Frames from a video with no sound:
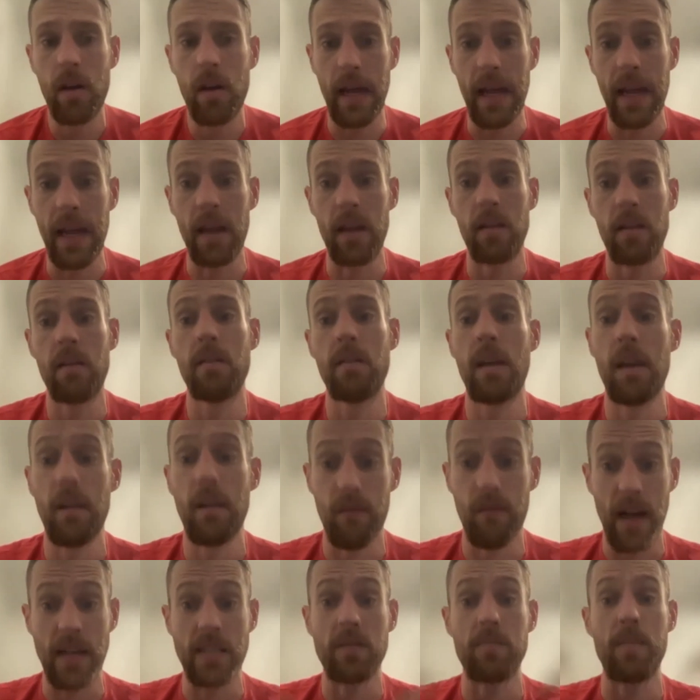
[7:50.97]
in
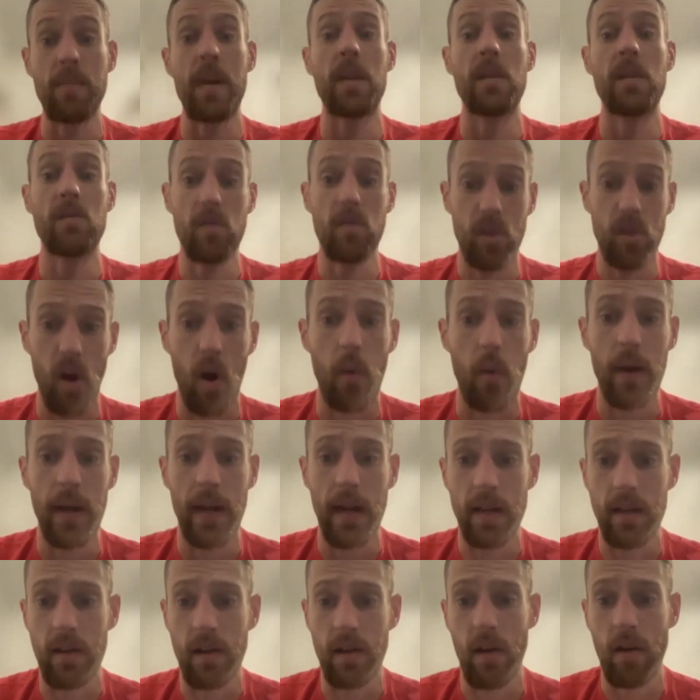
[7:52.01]
investment going
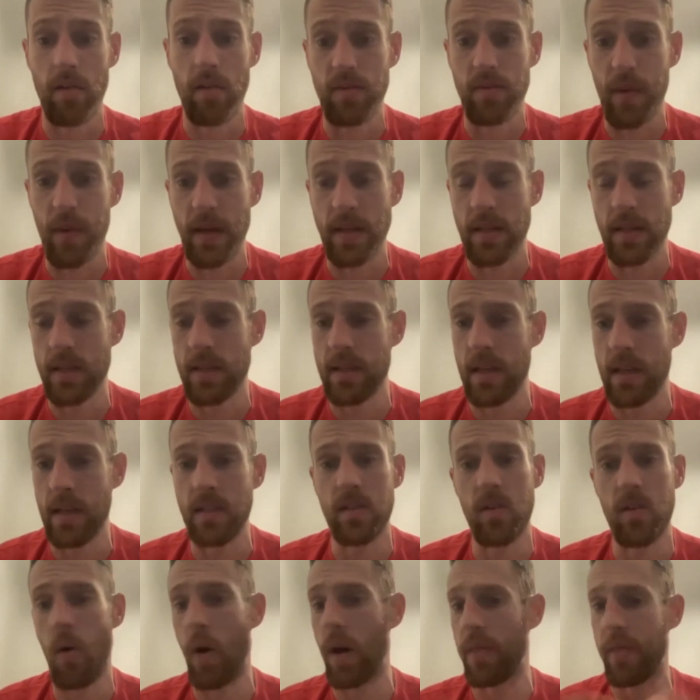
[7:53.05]
into those businesses.
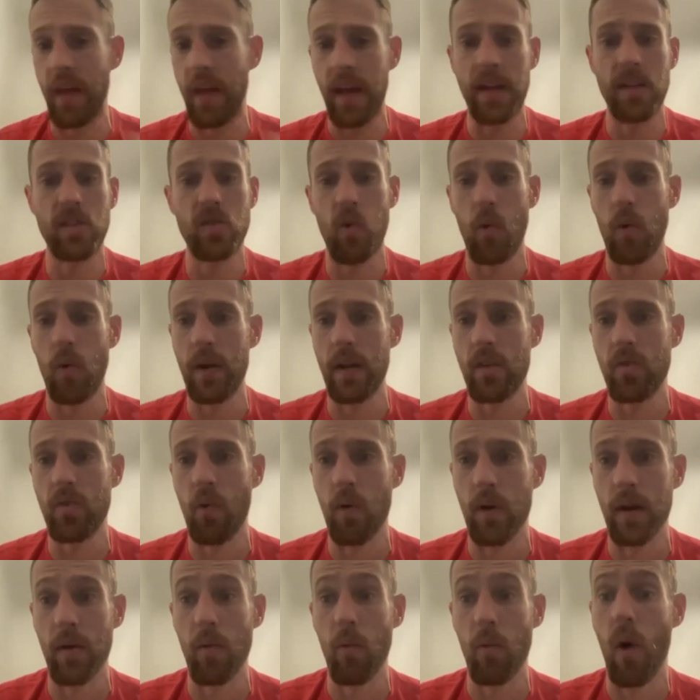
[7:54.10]
So I think
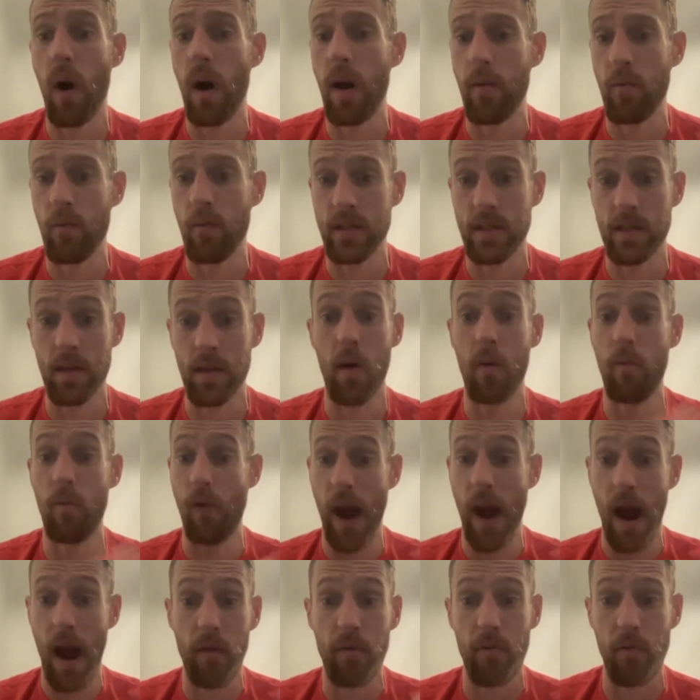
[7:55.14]
2021 was
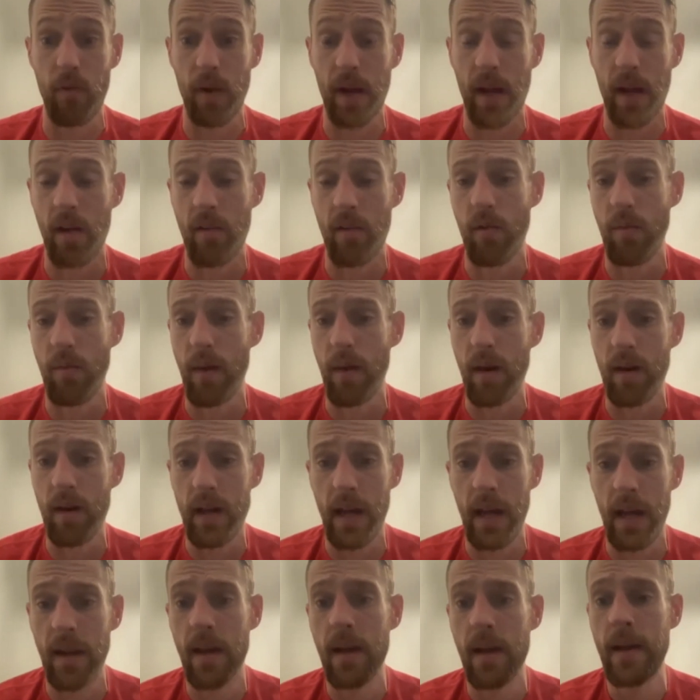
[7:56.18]
around 300
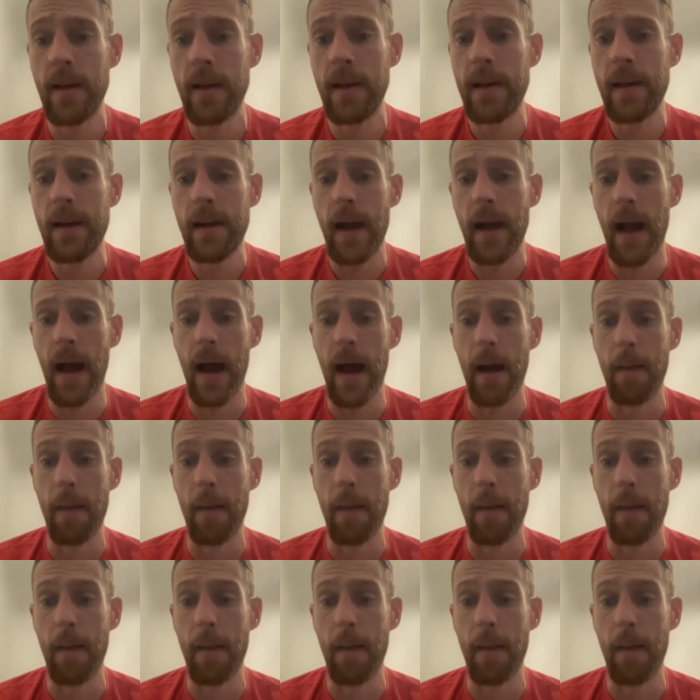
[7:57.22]
million. Wow.